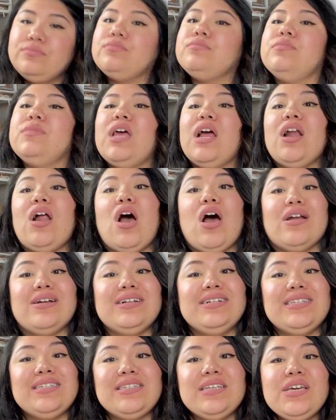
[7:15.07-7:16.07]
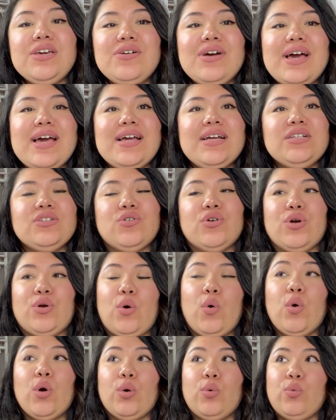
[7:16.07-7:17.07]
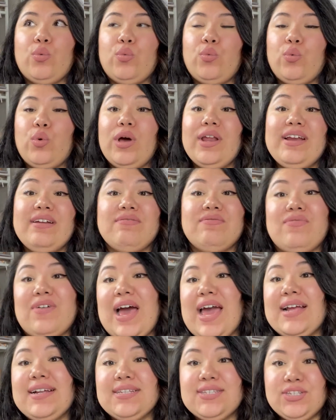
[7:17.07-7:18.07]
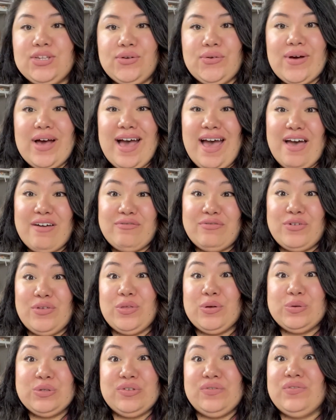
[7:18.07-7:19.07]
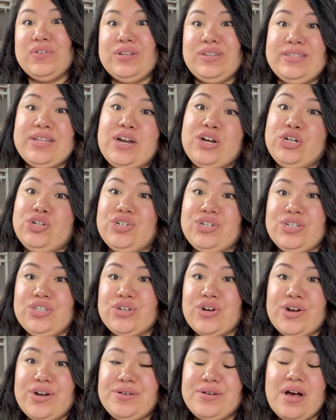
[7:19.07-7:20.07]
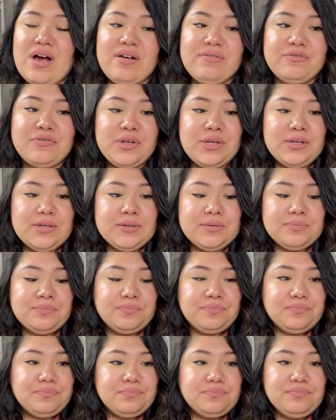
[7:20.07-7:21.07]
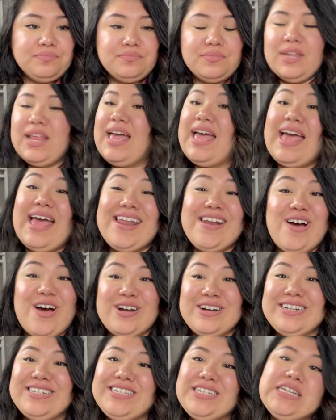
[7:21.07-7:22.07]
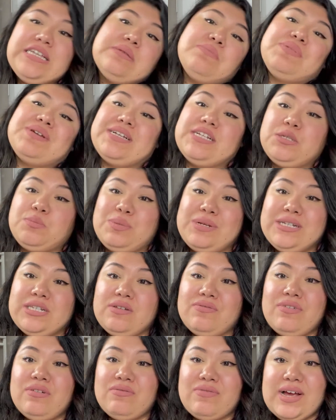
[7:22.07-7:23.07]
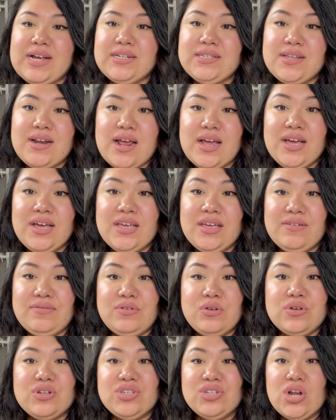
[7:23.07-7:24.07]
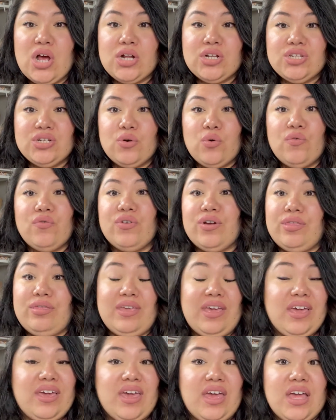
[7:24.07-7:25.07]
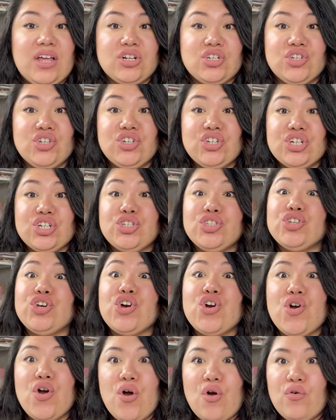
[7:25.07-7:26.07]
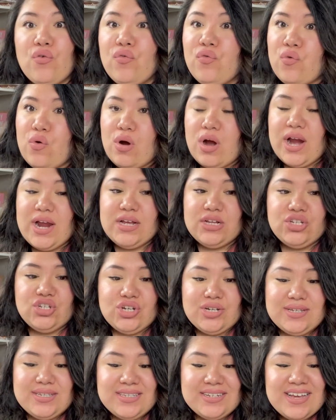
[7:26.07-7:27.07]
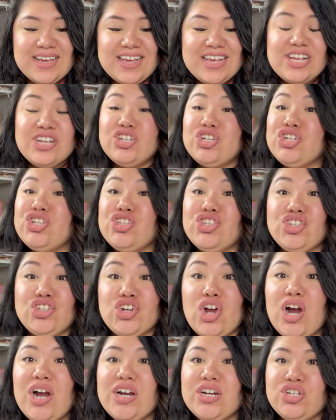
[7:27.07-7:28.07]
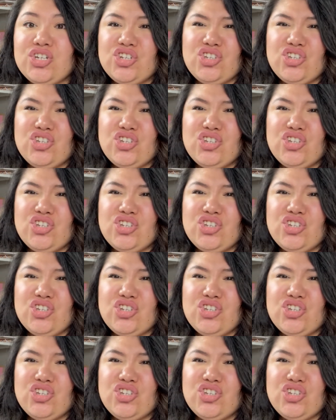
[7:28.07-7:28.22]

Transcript: And honestly, you guys, or what advice do you have for those of us that are just starting off? And honestly, the biggest piece of advice that I could give you is not to overthink it, to just go for it. Just start